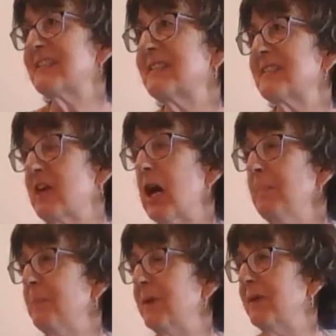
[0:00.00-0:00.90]

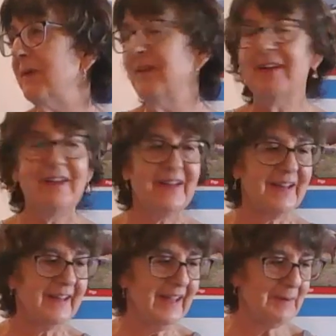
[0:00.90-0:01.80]
stop.
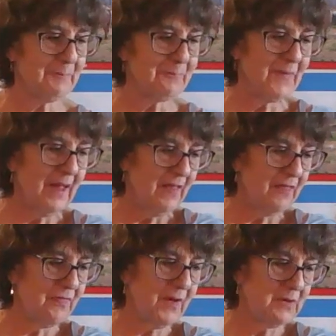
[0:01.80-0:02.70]
Okay,
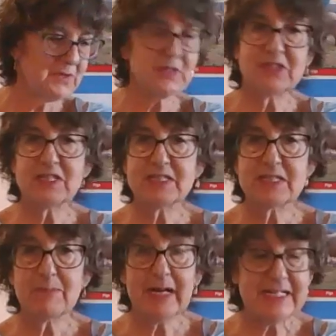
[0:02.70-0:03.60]
those are just
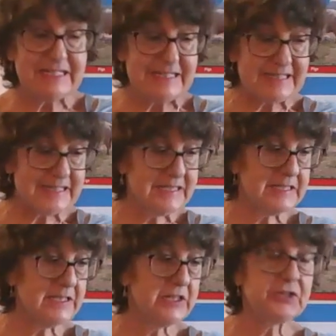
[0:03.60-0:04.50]
some ideas
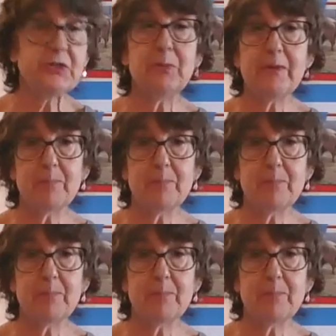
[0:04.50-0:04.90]
to do with